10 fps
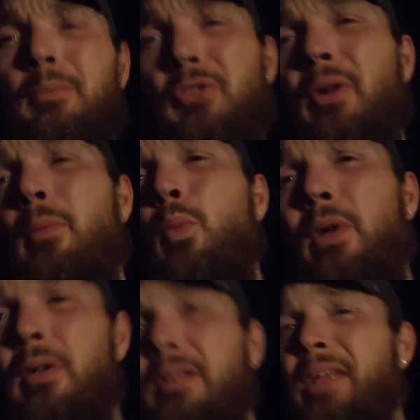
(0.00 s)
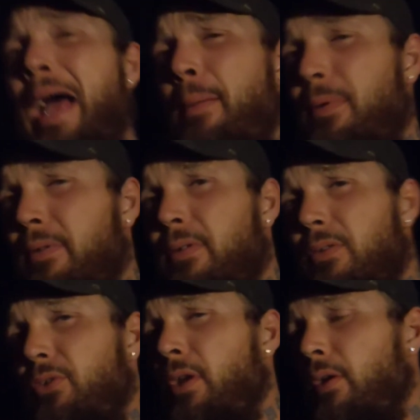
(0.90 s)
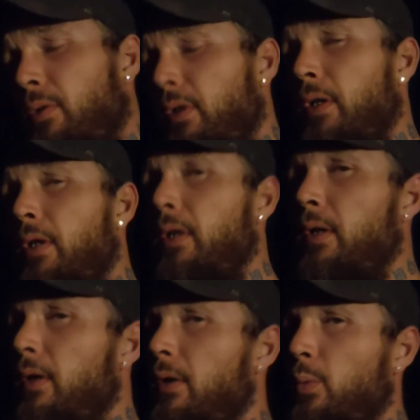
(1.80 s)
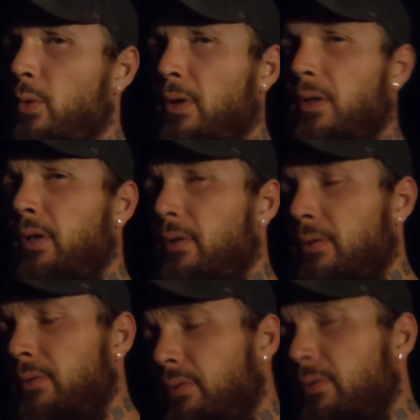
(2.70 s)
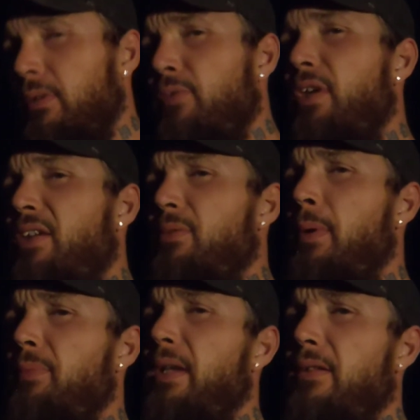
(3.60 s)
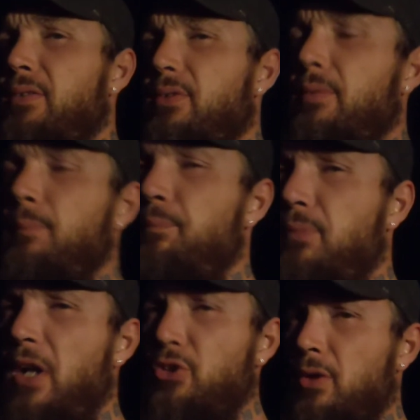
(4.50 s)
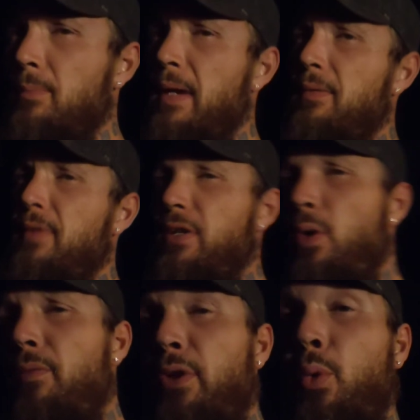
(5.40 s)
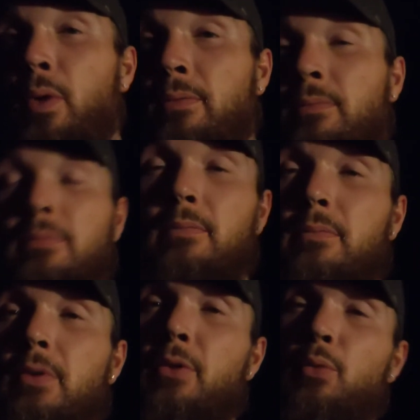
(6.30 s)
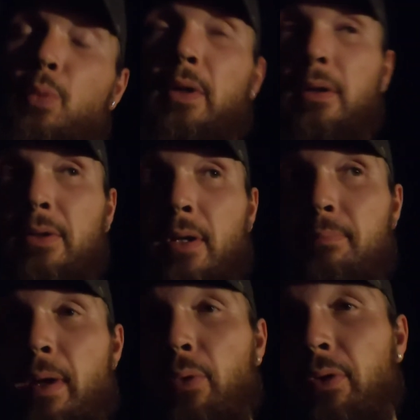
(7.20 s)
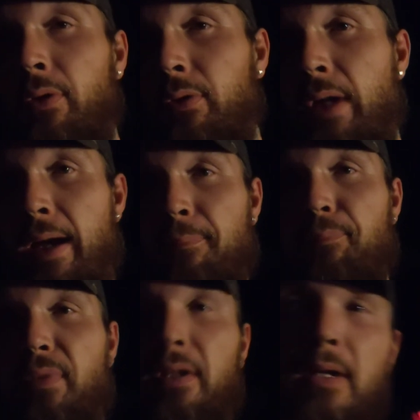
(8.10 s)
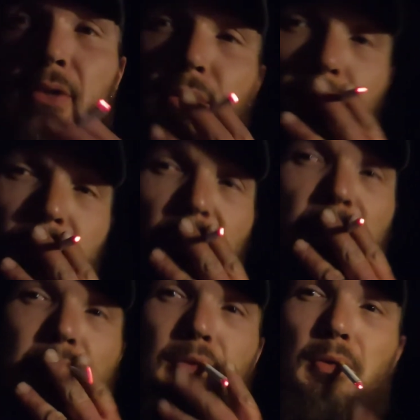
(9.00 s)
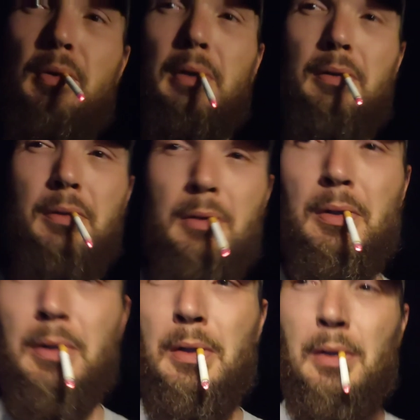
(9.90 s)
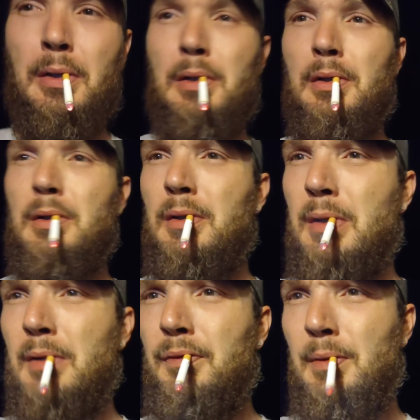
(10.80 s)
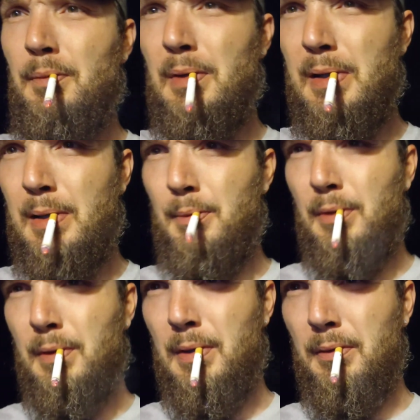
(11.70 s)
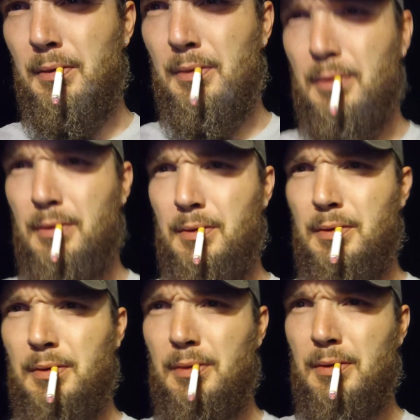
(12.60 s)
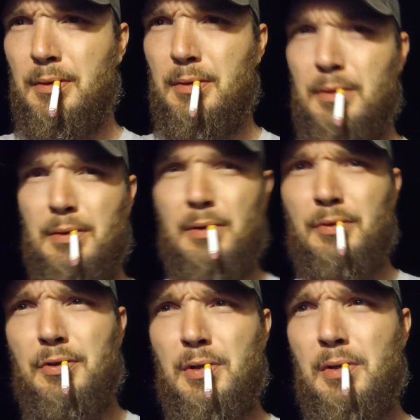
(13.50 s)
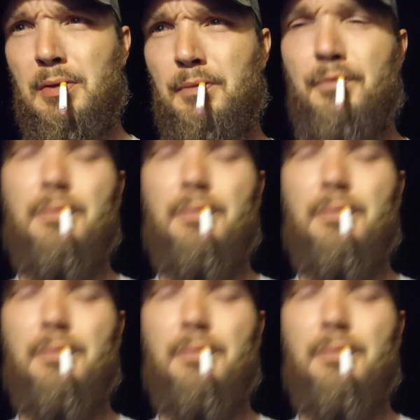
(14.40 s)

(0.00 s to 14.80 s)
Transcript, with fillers: Something weird has happened. So we're gonna give you guys some updates. I should have made a video of it on because it was weird. It done melted our crap. Here, actually, I'll show you guys real quick. Can I flip my camera around? It doesn't show.